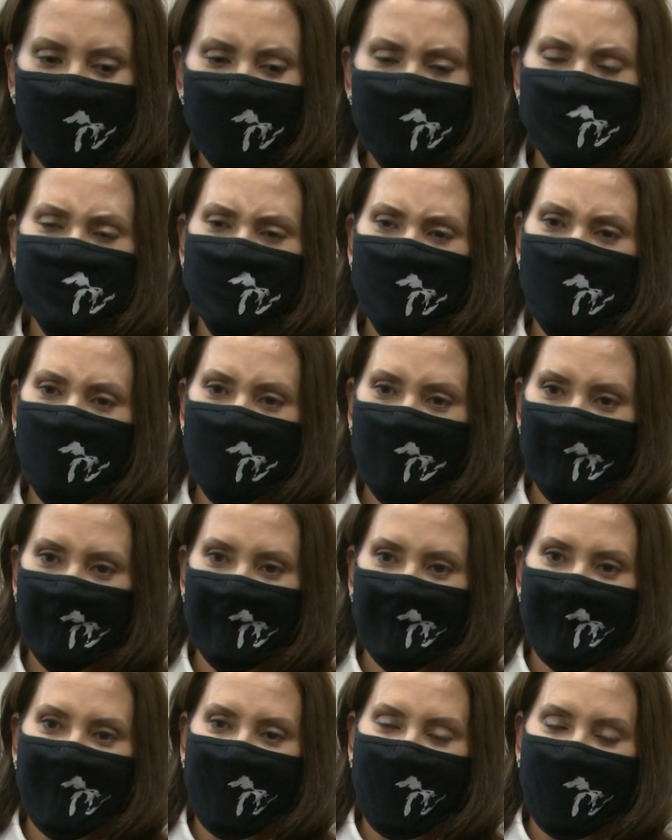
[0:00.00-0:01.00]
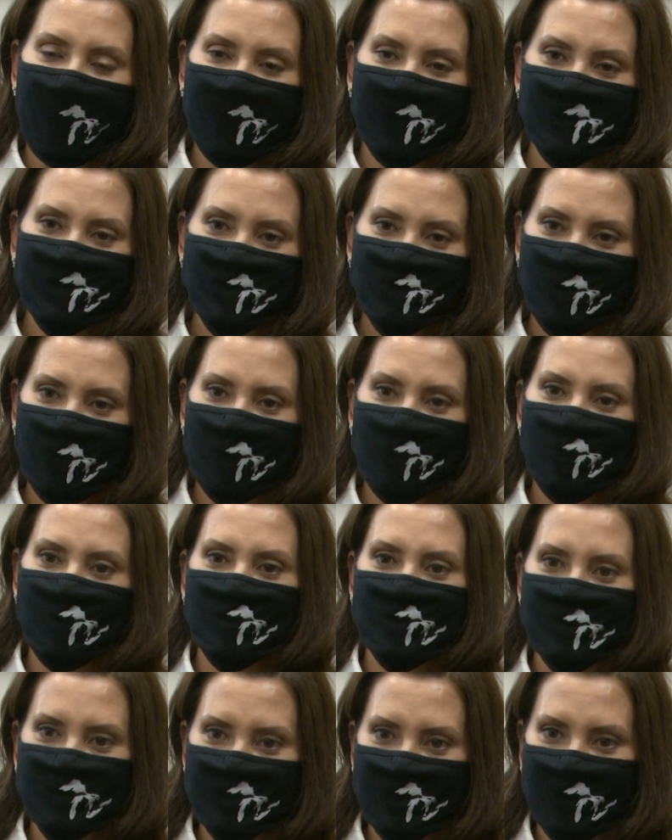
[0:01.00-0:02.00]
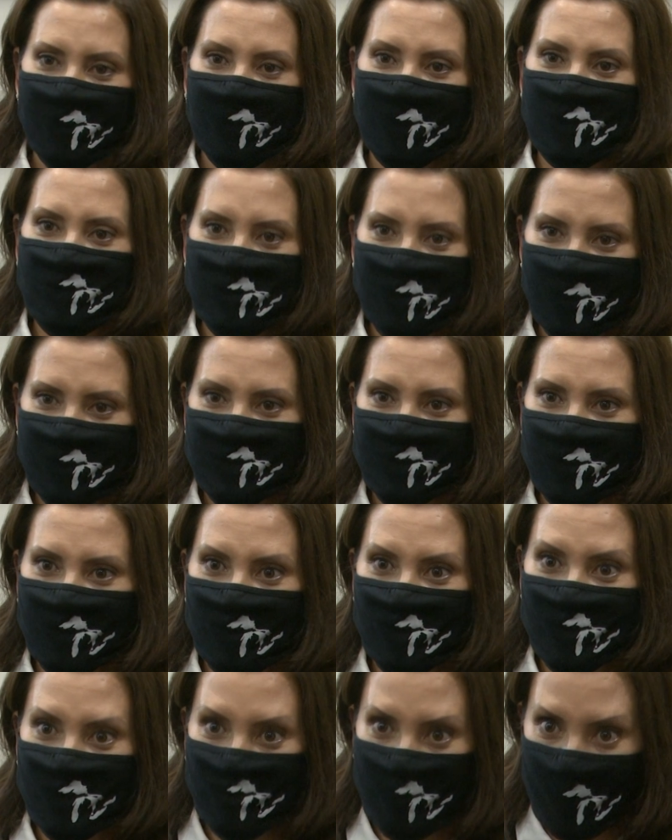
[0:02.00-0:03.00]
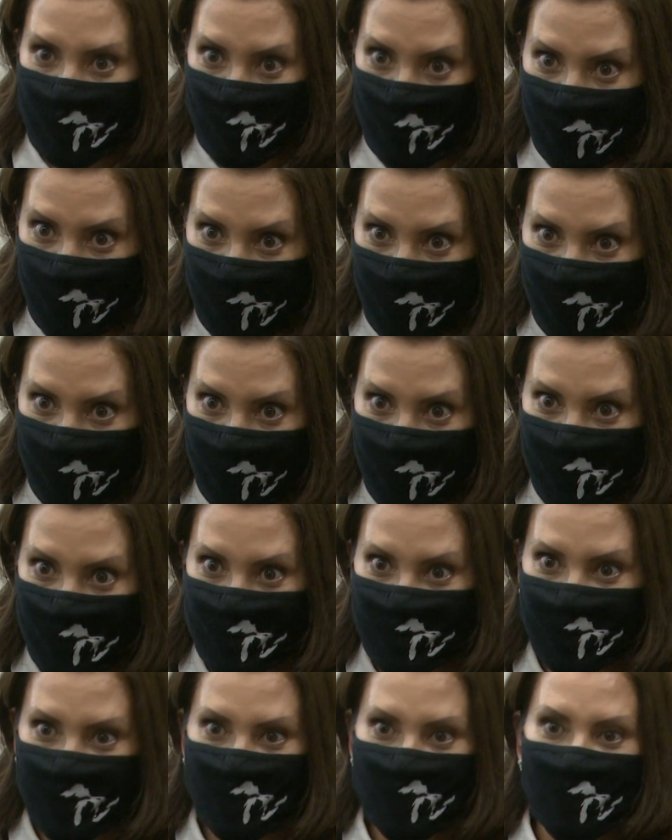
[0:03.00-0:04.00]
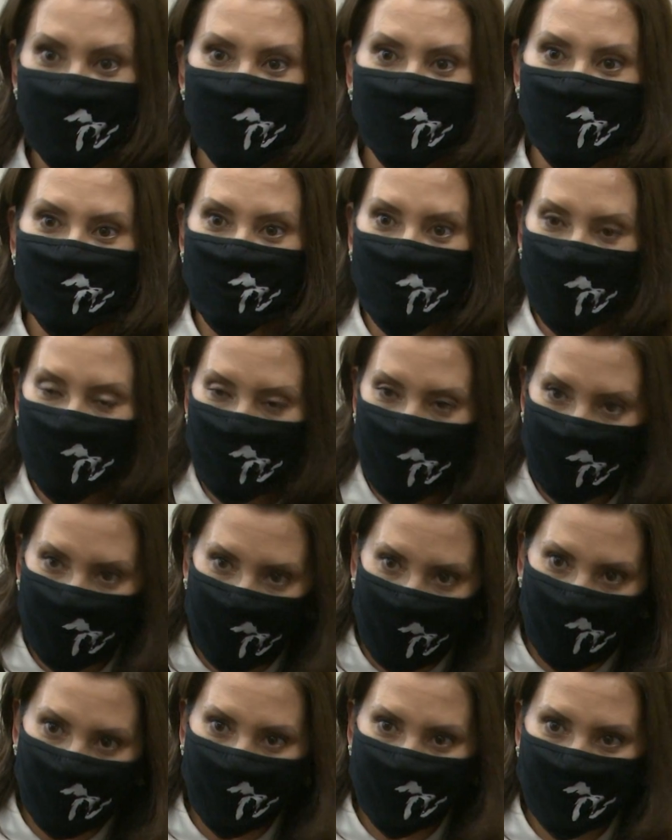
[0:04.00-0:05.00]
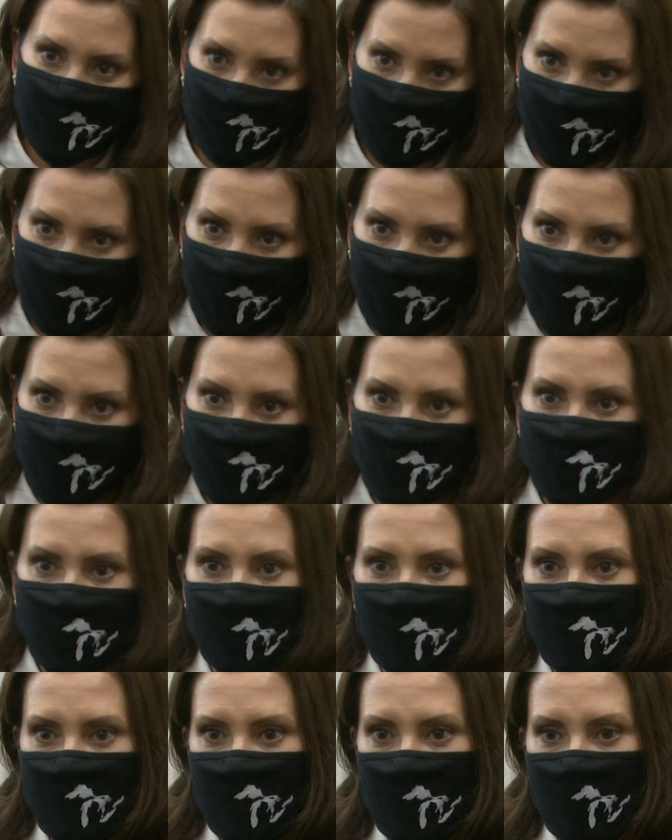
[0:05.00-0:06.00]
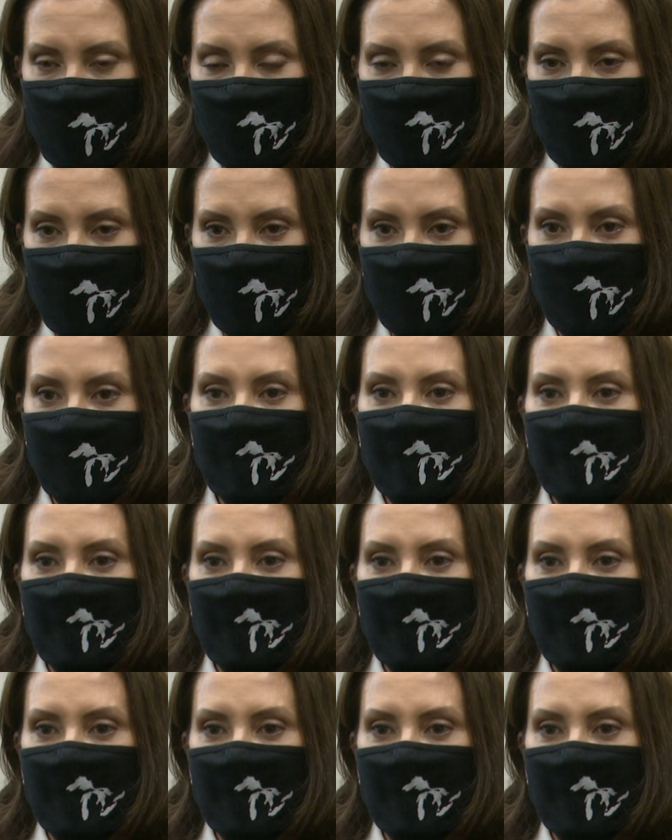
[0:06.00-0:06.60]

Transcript: And so as those continue to make progress, as we learn more about the epidemiology of COVID,